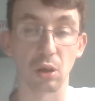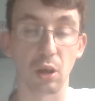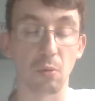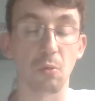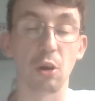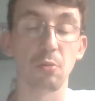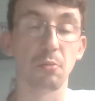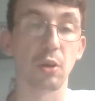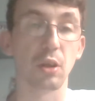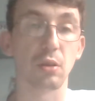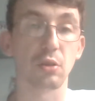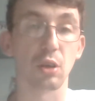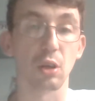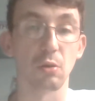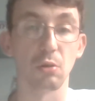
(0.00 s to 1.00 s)
It won't be
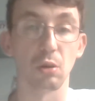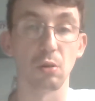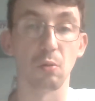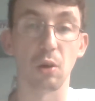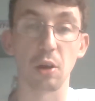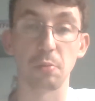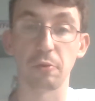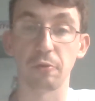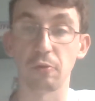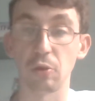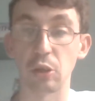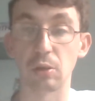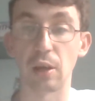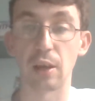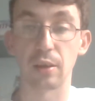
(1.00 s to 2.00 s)
too long away before
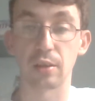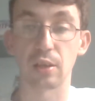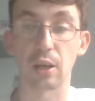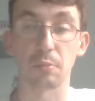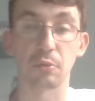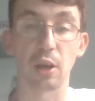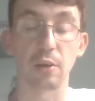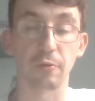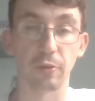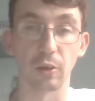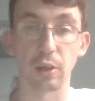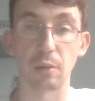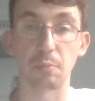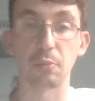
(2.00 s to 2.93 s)
you get this update fully.